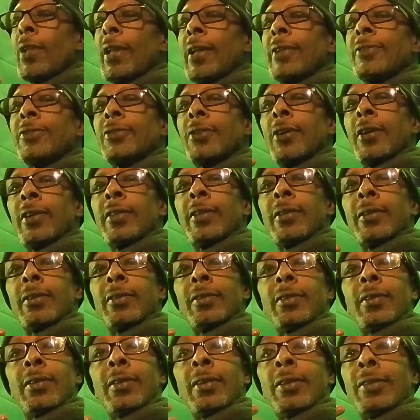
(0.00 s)
This
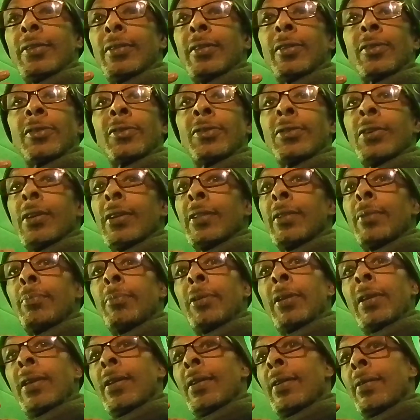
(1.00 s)
is going to
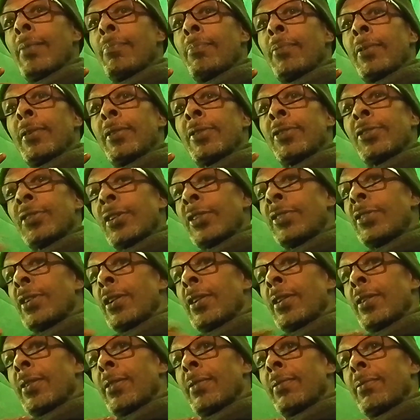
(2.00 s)
be such
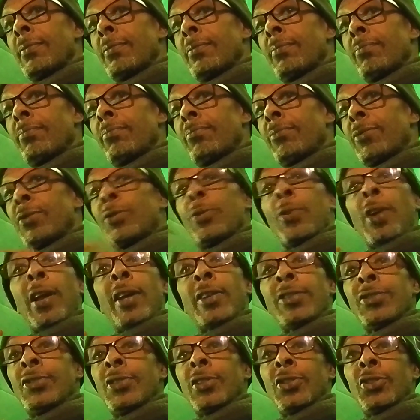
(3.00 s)
a
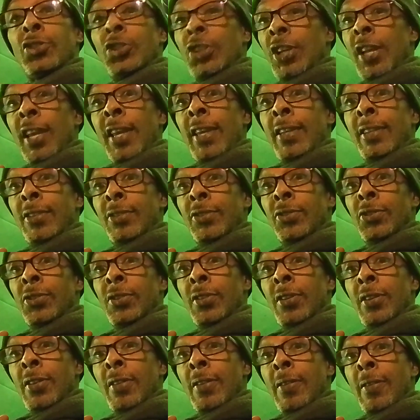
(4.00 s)
drastic change
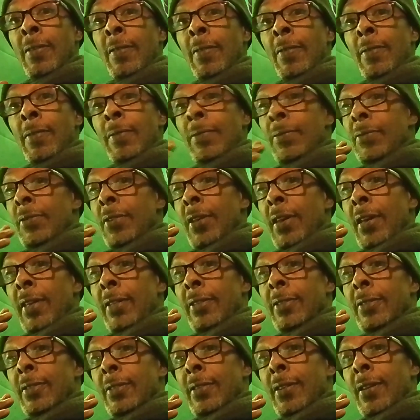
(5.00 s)

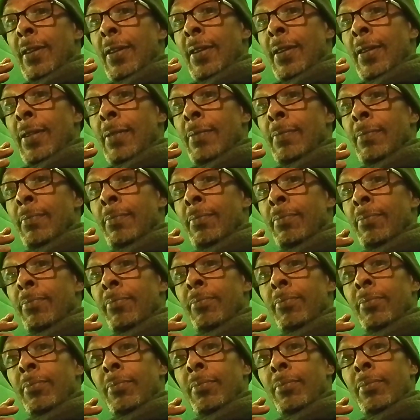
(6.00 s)
that
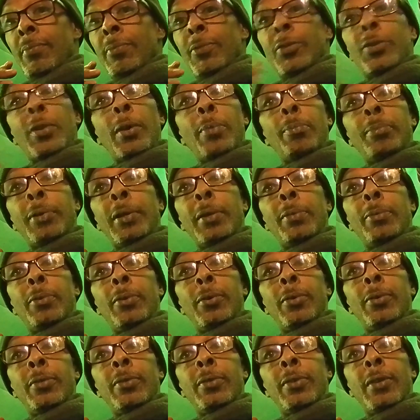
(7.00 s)
some
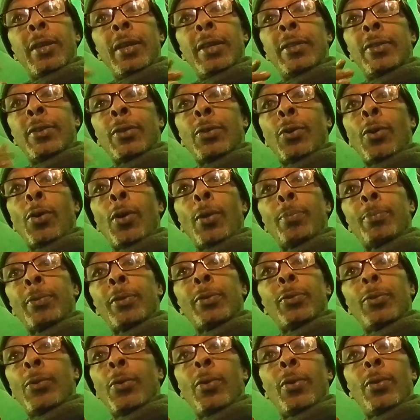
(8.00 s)
people in the
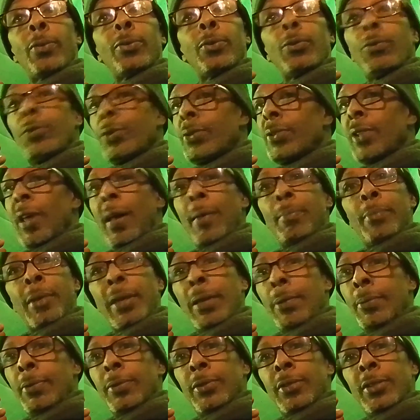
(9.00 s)
corporate world will not
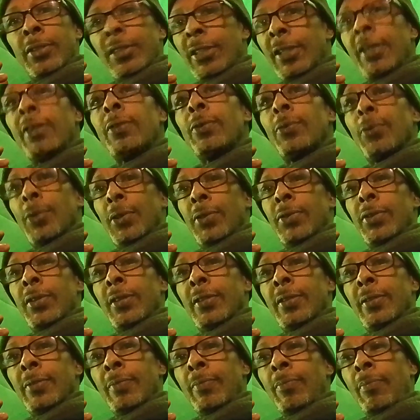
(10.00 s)
be able to deal with
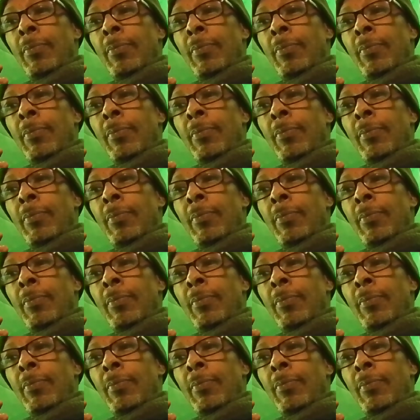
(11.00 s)
it.